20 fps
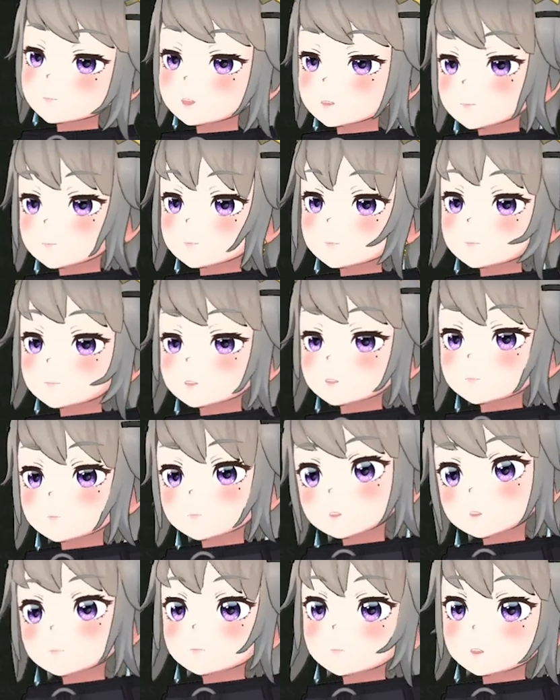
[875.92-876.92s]
Okay, let
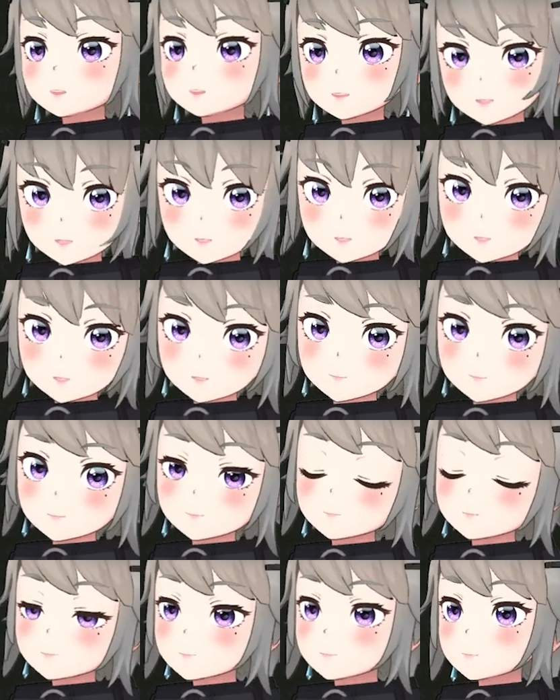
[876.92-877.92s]
me take
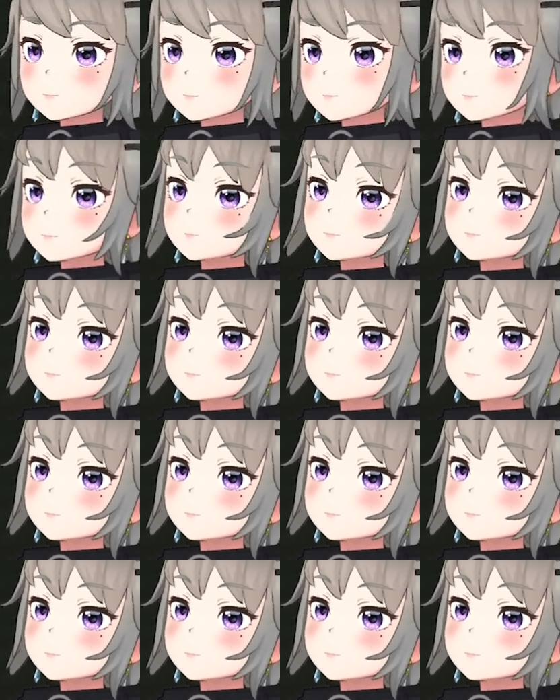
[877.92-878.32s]
these.